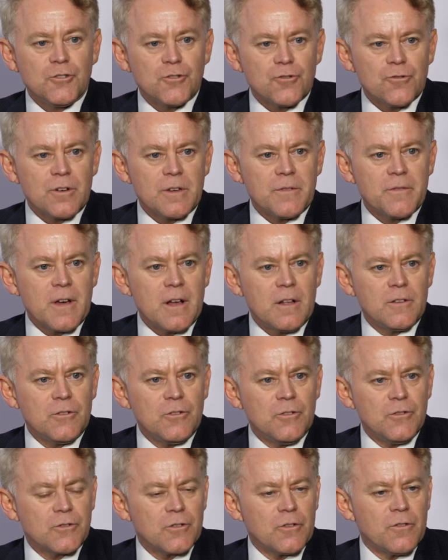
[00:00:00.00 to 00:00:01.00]
enduring
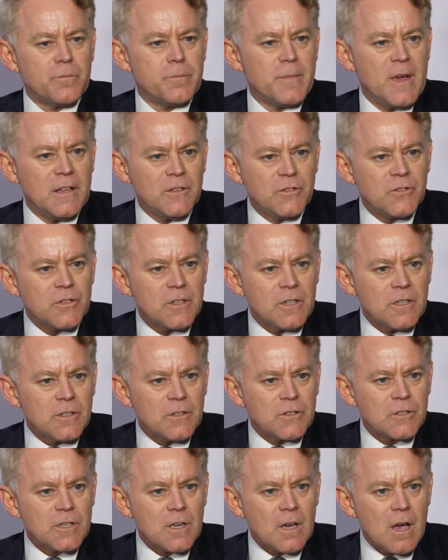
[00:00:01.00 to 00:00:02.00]
values of
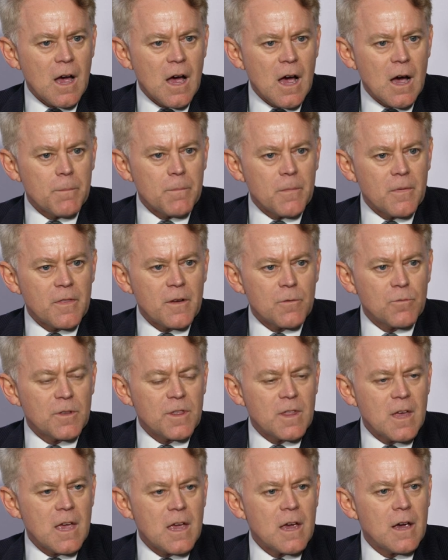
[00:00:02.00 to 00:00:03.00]
Menzies that were
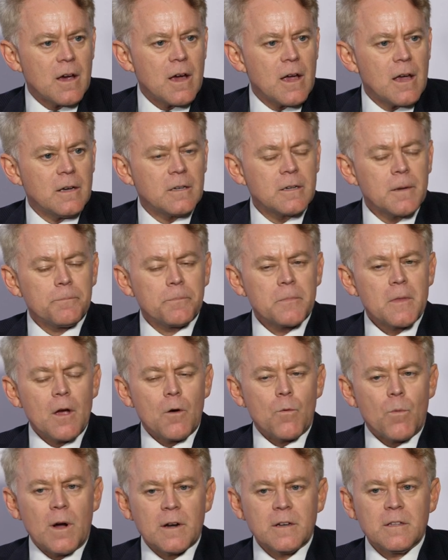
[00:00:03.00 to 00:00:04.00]
there. And
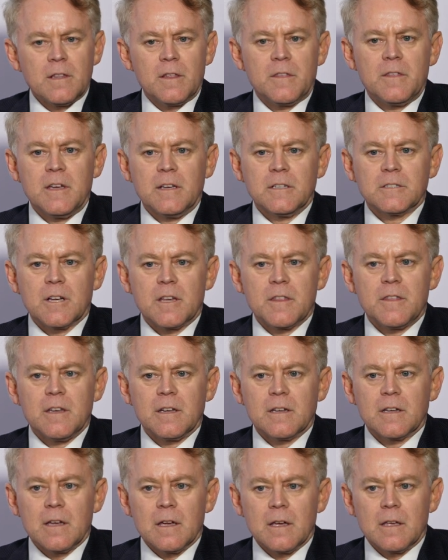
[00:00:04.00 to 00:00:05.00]
one of the things I
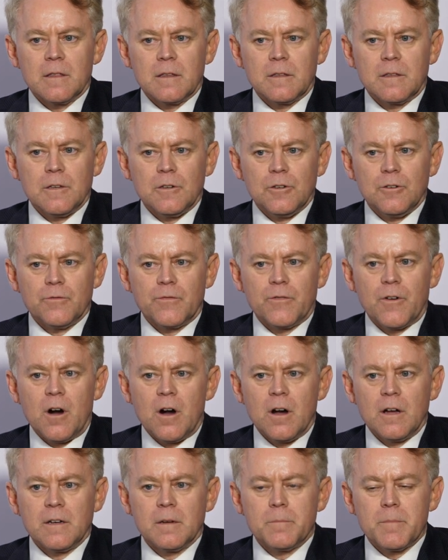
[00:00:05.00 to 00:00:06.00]
think that you
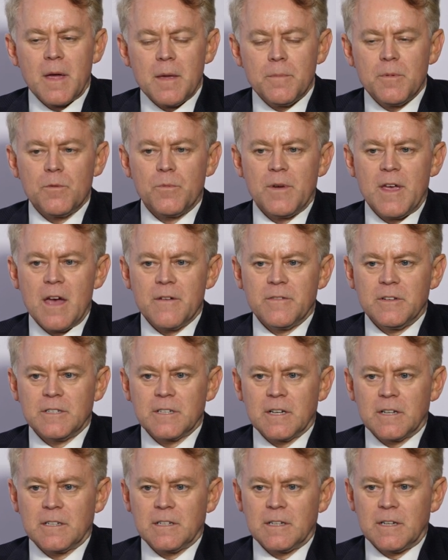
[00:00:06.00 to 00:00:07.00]
find, and maybe we haven't
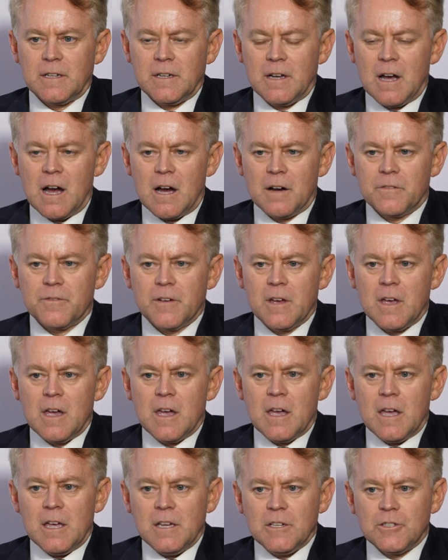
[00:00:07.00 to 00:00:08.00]
done it enough,
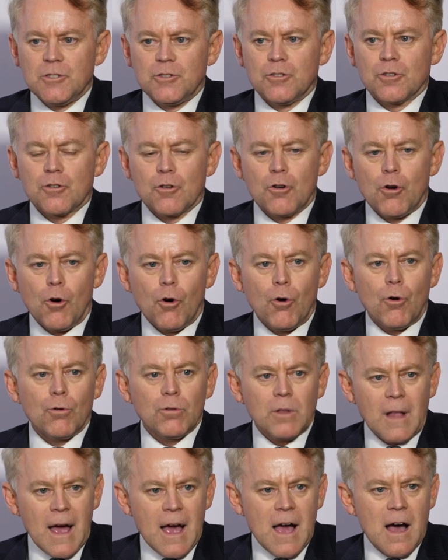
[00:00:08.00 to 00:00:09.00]
is to
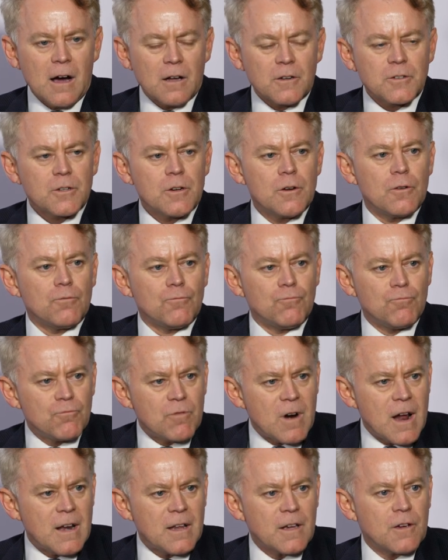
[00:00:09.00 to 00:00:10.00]
call out
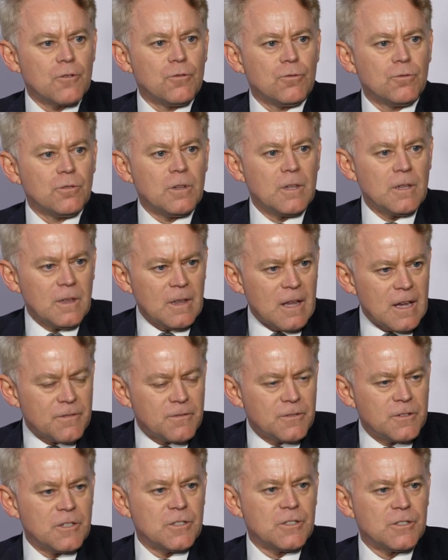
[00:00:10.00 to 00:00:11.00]
radical
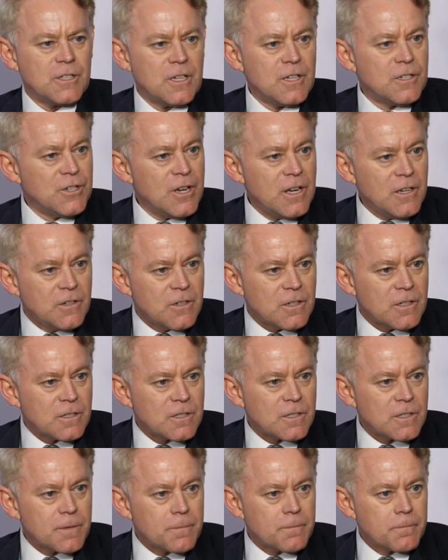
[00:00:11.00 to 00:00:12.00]
leftist
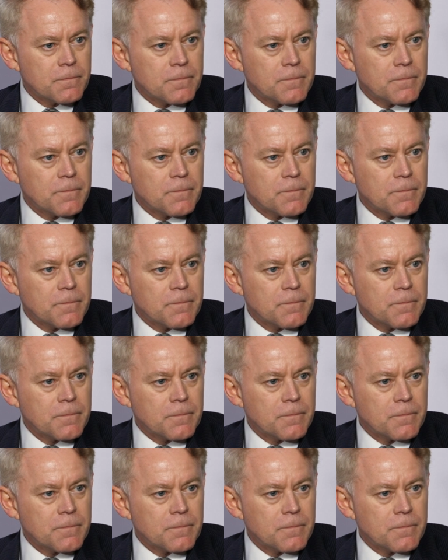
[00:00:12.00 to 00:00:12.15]
agendas.